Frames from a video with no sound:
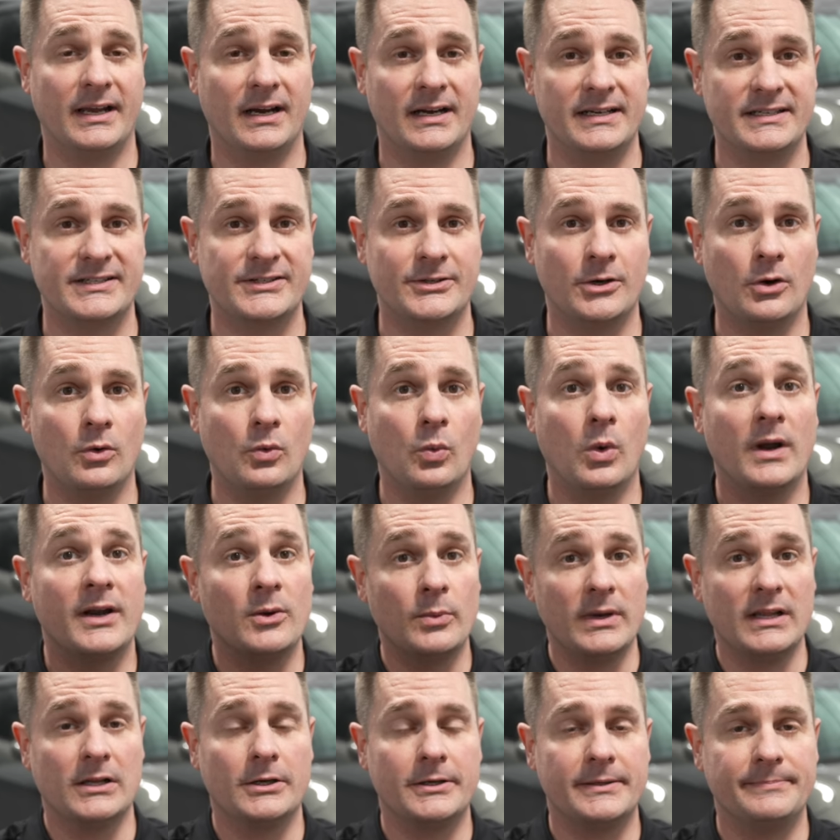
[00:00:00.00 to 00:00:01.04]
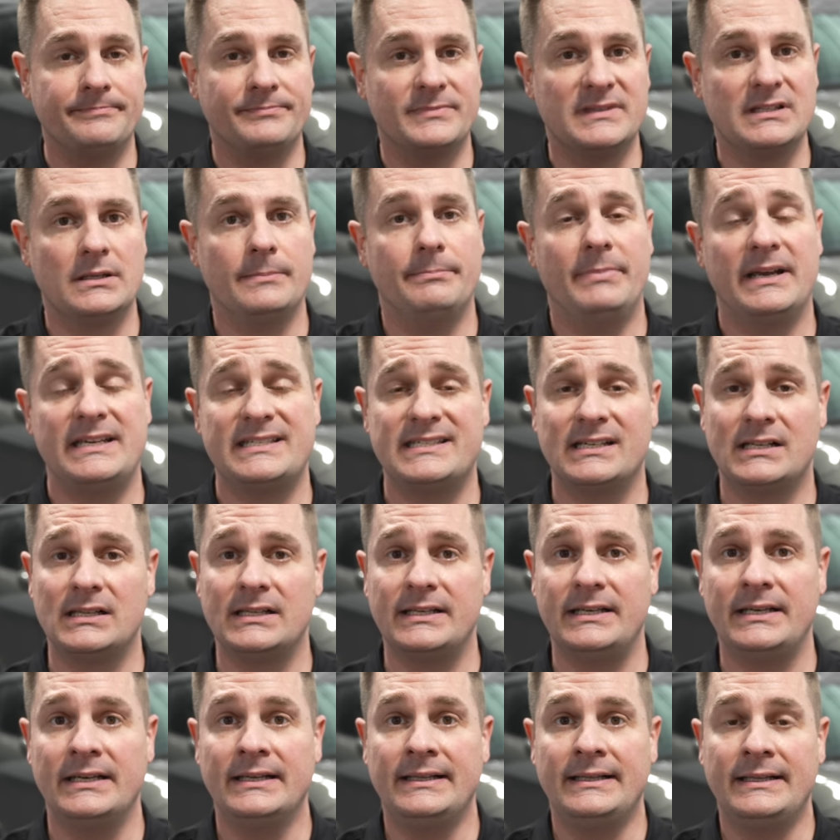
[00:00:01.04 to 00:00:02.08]
guys, so what did we learn?
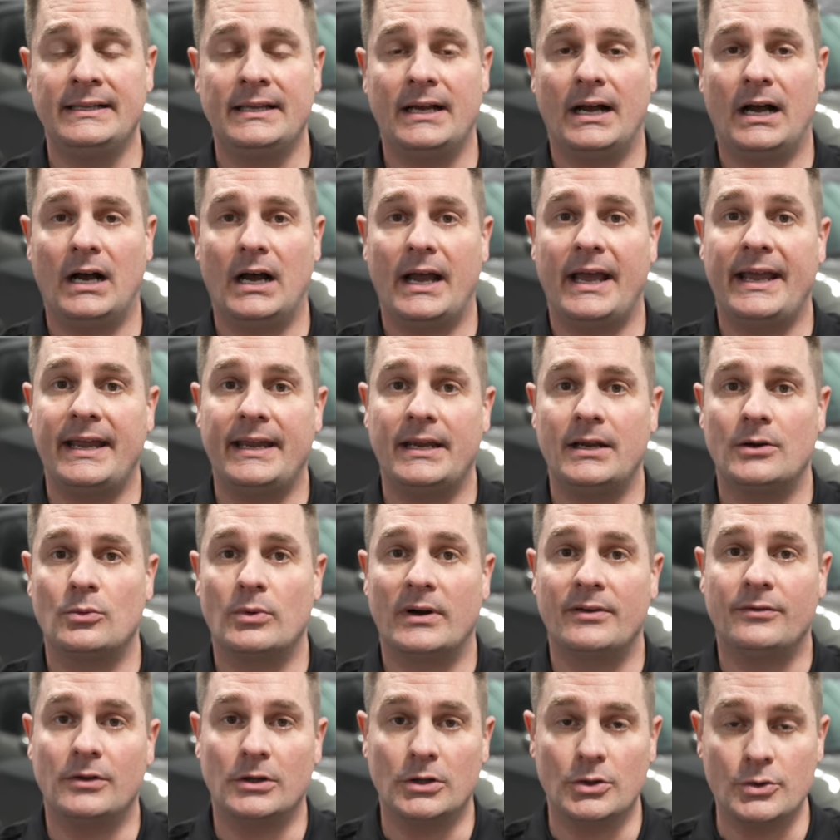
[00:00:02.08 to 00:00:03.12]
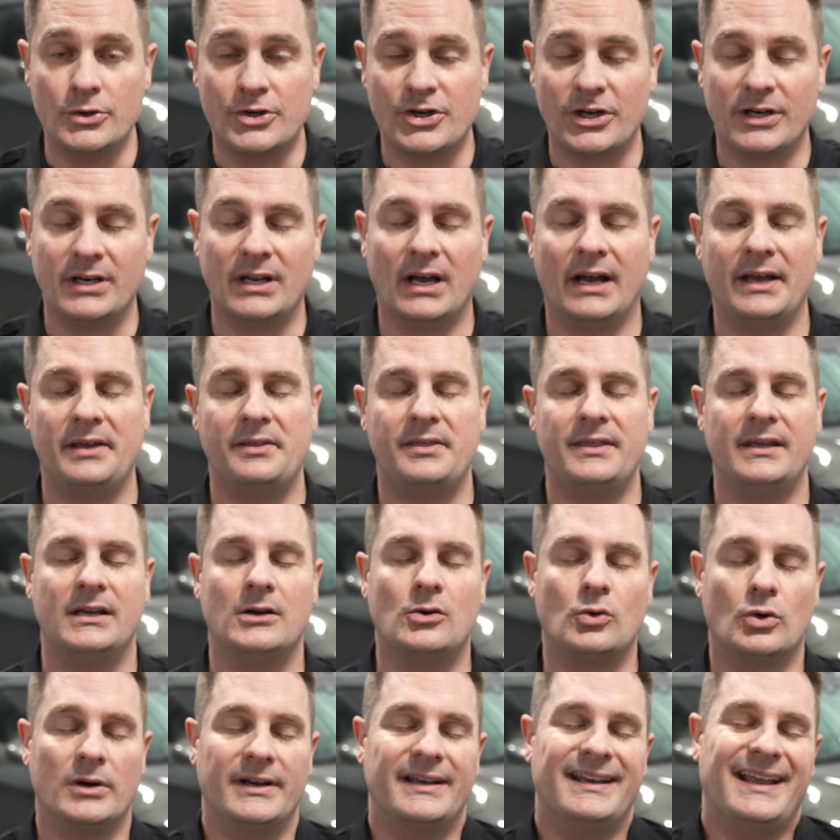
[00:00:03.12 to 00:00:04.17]
Basically, a revolution, I
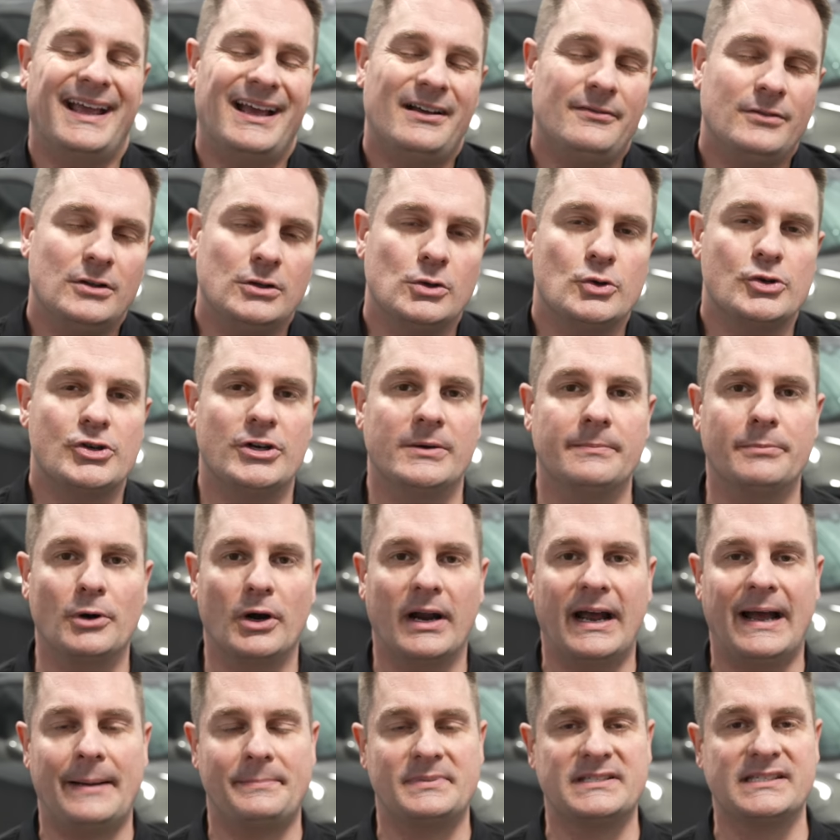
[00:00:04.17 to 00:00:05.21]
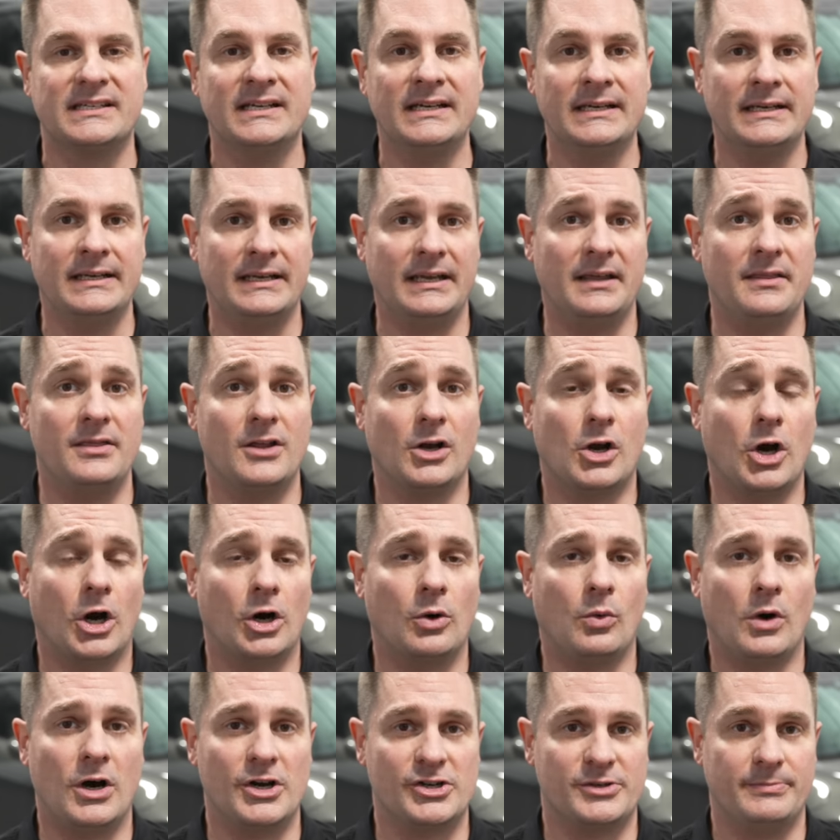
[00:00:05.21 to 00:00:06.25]
think, or an evolution, perhaps, in the car
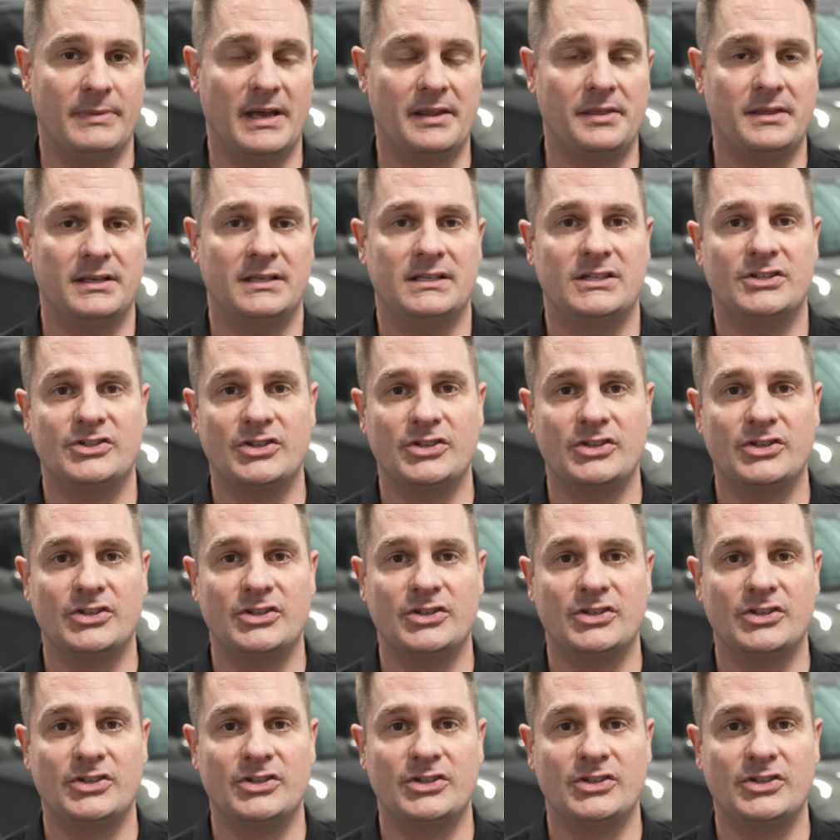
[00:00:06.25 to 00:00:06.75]
wash method.